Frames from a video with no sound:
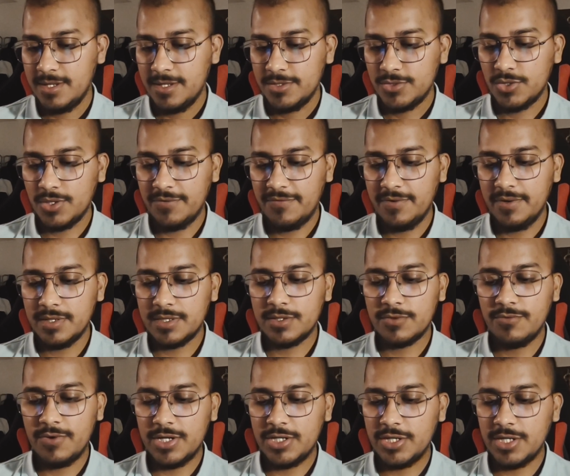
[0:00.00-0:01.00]
So the first
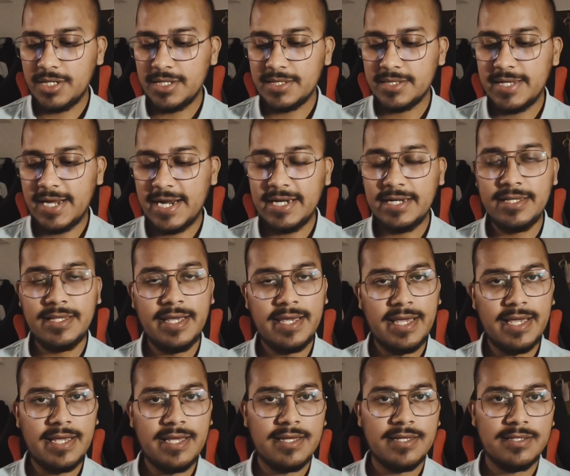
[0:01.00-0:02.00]
question is that
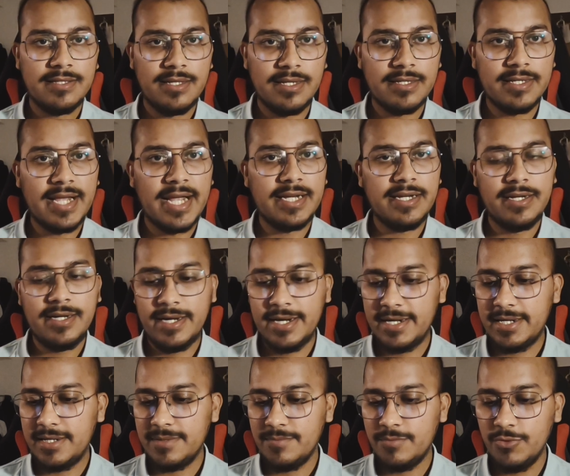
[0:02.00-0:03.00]
this
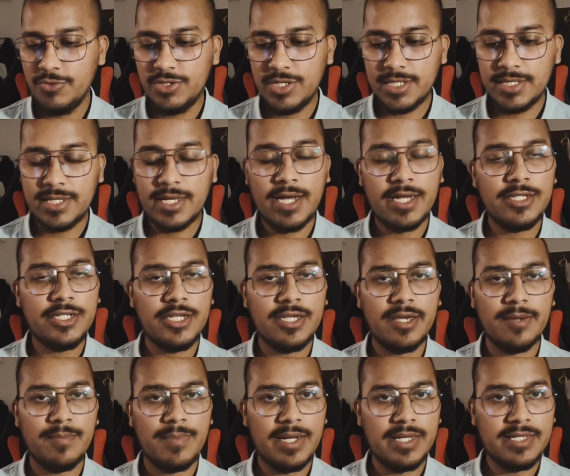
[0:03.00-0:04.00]
candidate Pooja Saha ji
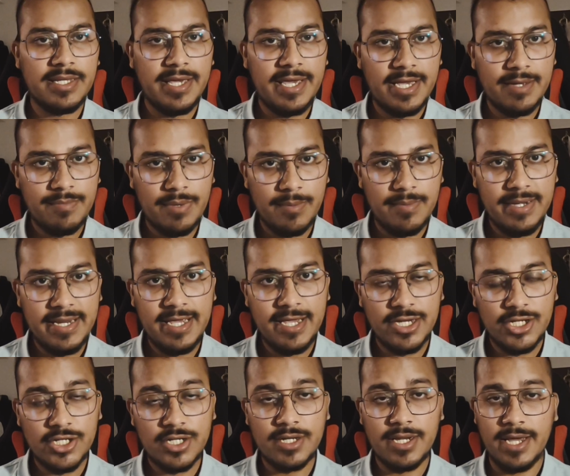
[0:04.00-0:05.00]
ke paas ek
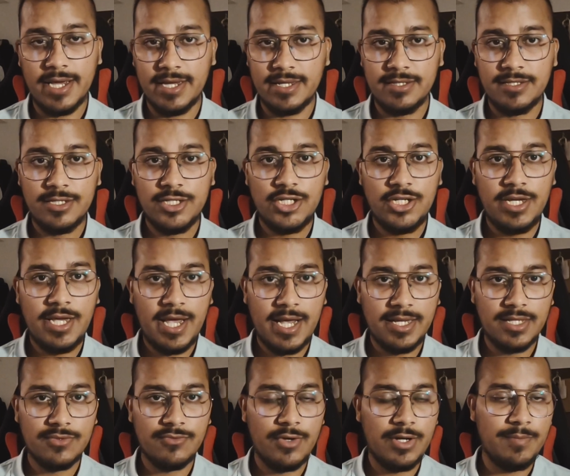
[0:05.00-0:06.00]
publication hai. She
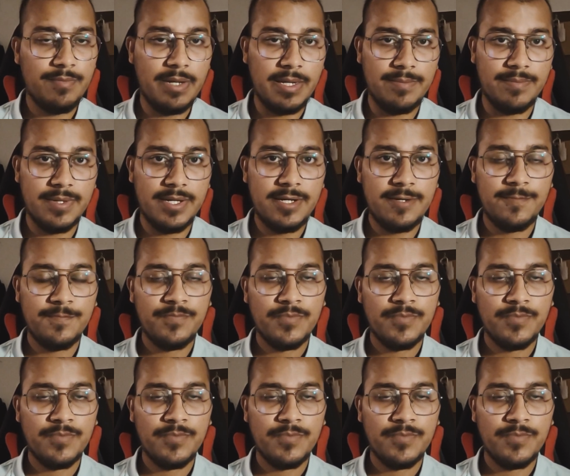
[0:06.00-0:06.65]
has one paper,